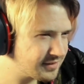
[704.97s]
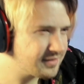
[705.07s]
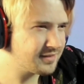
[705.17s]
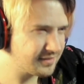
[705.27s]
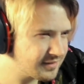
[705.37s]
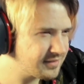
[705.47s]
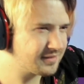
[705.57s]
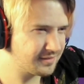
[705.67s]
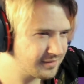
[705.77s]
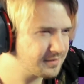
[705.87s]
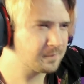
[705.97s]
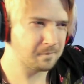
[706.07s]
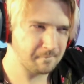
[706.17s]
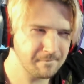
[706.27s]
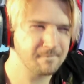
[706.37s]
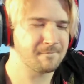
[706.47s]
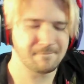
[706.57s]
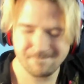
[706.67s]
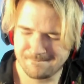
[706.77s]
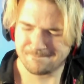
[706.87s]
you'll never see me get blues. If some go
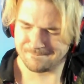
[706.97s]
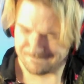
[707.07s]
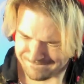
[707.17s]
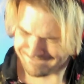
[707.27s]
south with the crew